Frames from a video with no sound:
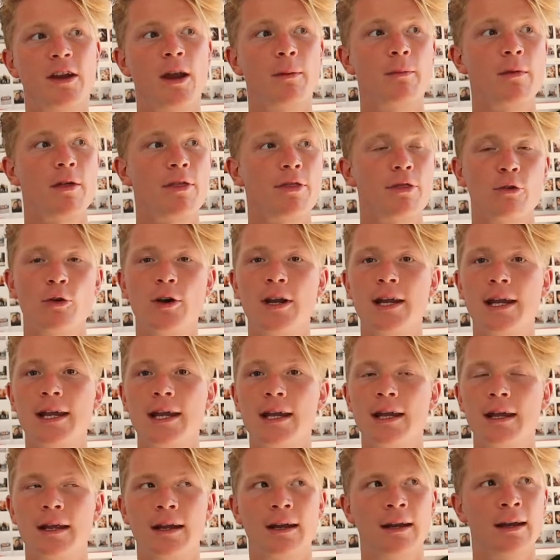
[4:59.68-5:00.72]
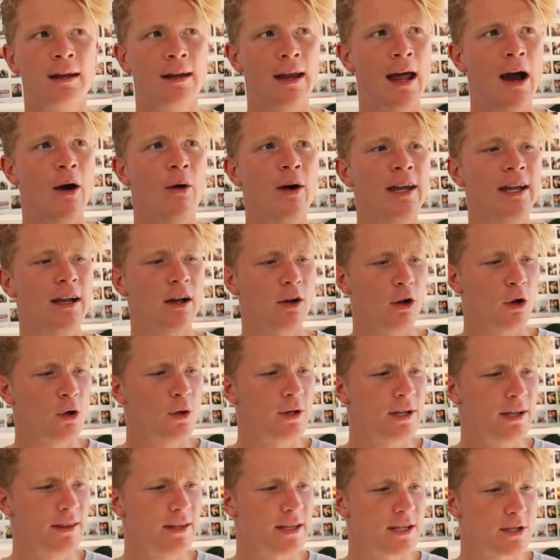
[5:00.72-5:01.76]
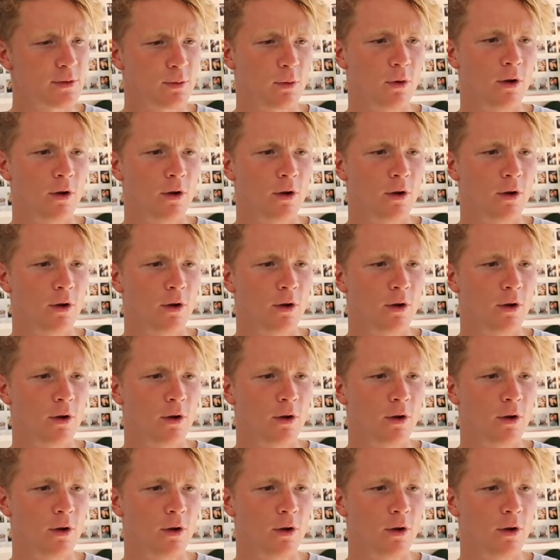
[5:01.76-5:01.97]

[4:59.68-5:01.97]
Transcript: number 3, now I included this